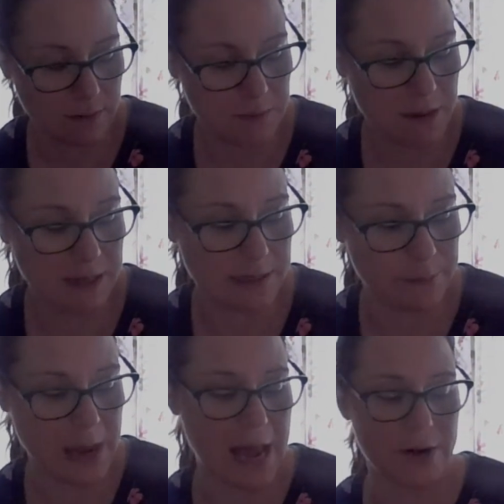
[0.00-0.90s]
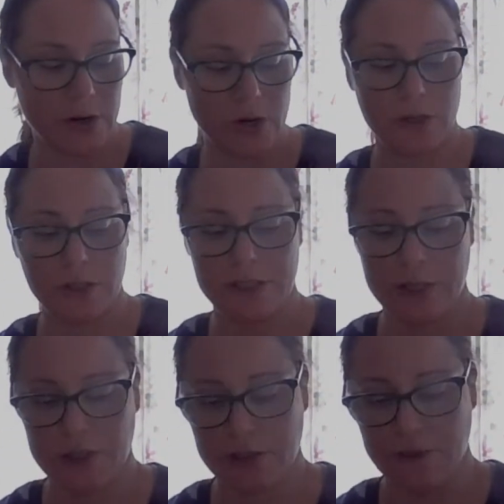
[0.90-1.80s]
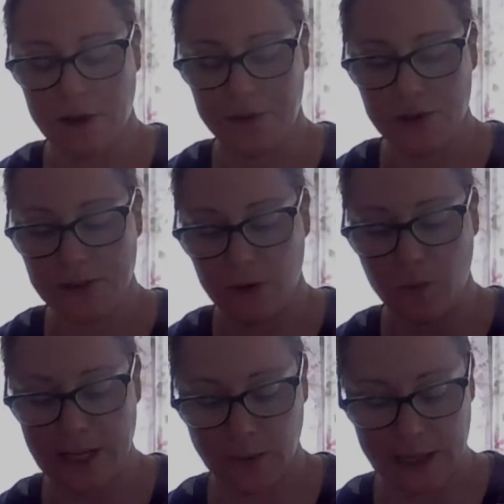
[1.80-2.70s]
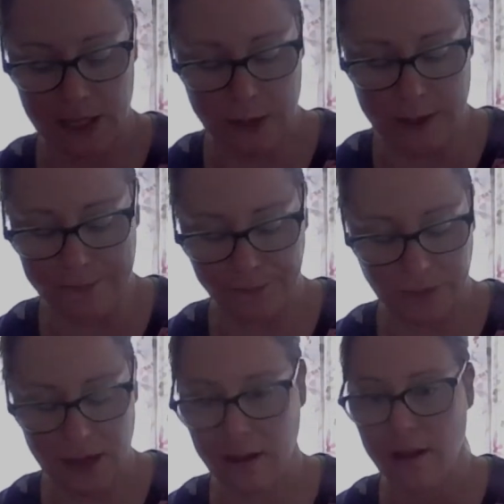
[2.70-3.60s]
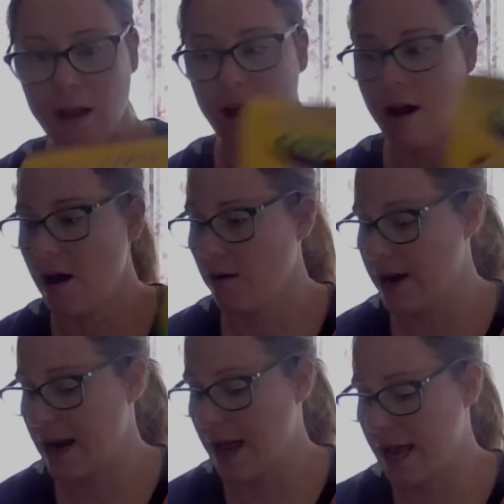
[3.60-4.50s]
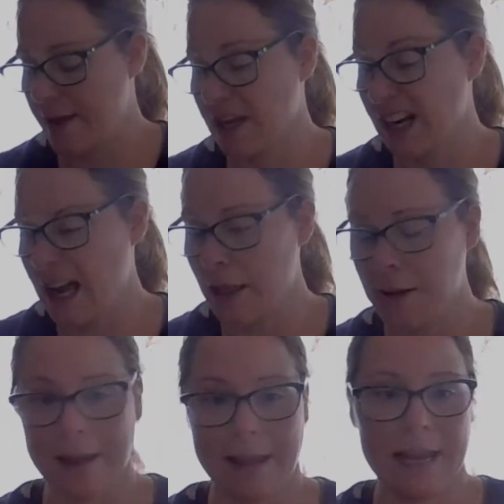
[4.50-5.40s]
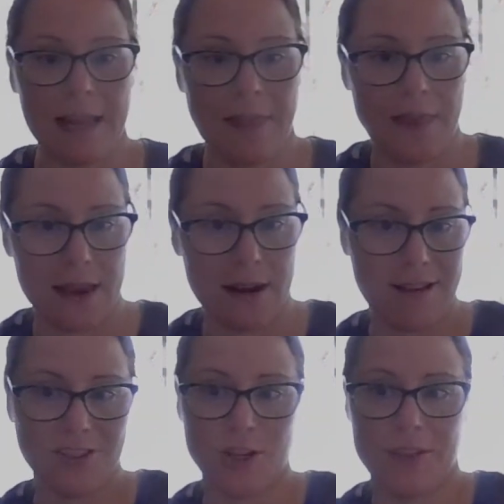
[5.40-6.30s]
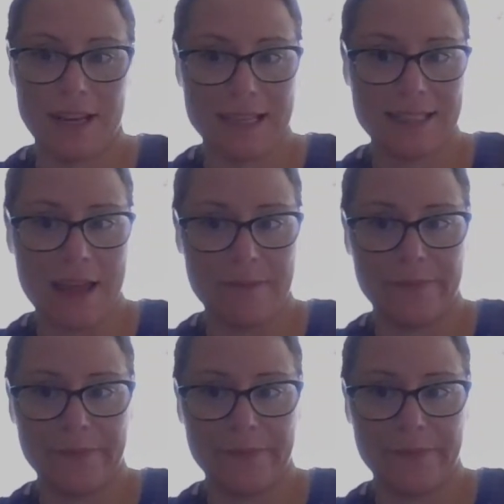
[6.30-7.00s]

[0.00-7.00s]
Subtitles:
Maybe some patterns. There's a few different ways we can do it. All right, I'm going to color mine, and then I'll show you the next step.